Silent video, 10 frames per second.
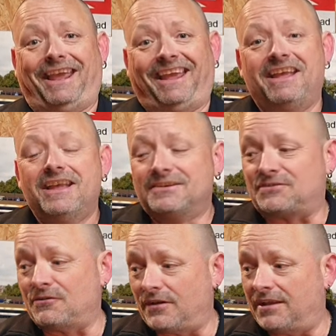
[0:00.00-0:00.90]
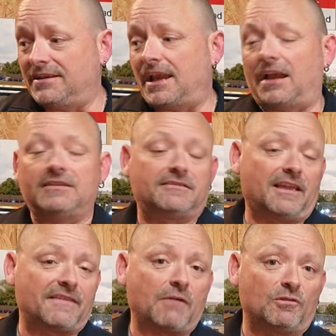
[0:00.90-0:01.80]
yeah. So uh, yeah,
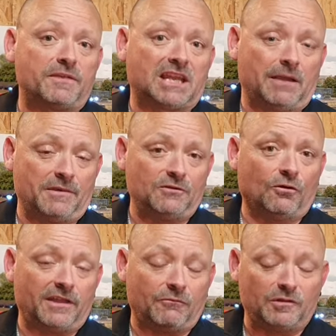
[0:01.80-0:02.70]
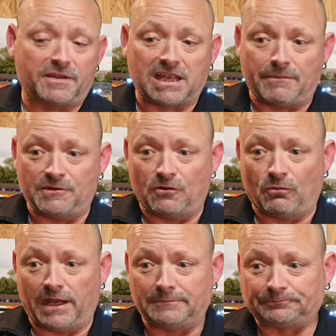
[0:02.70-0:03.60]
that, that will be coming your that will be coming your
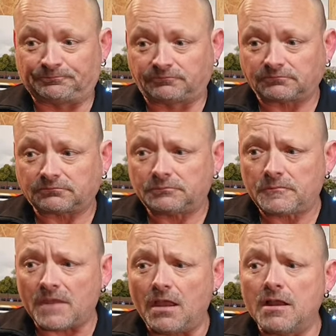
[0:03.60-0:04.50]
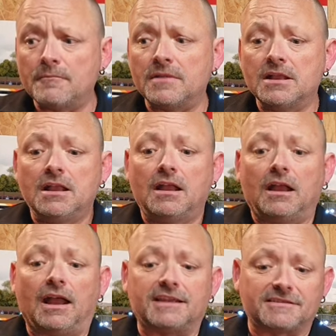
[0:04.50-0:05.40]
way. Um,
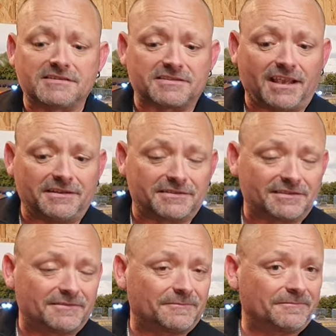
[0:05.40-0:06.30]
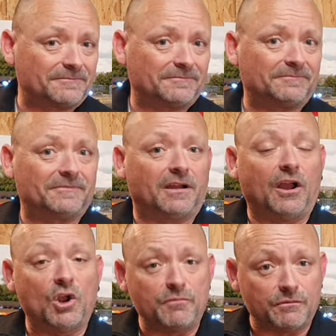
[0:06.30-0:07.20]
as I said, I
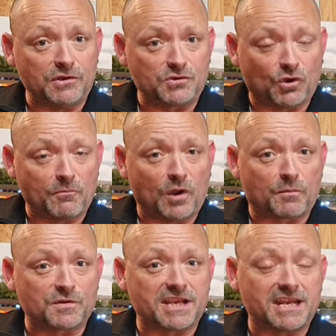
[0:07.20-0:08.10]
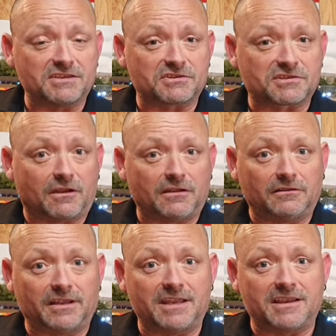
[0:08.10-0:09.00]
hope you enjoy my presenting
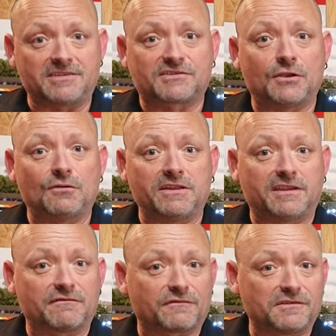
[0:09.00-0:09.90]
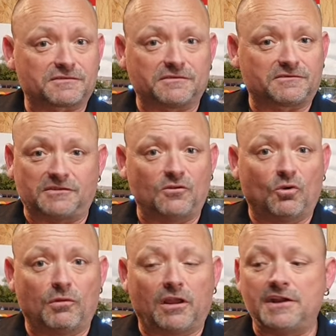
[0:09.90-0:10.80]
style. It, it's totally different to, to,
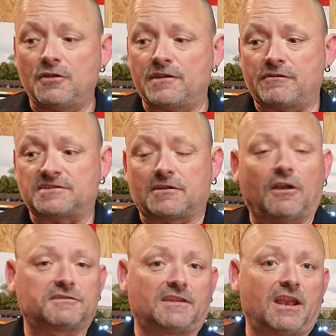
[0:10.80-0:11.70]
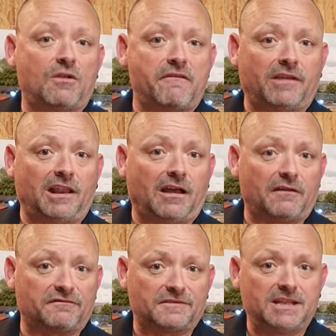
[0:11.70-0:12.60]
normal. I know there is guys out there who ever
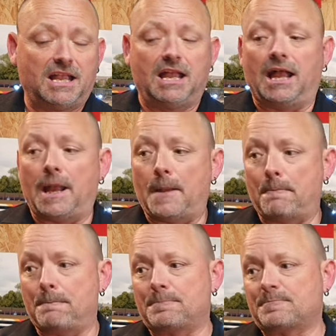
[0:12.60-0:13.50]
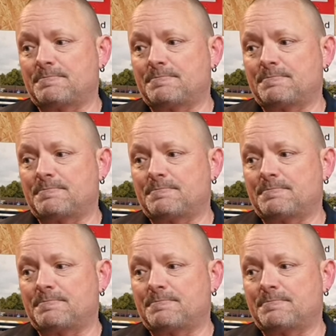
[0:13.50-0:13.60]
laugh, um,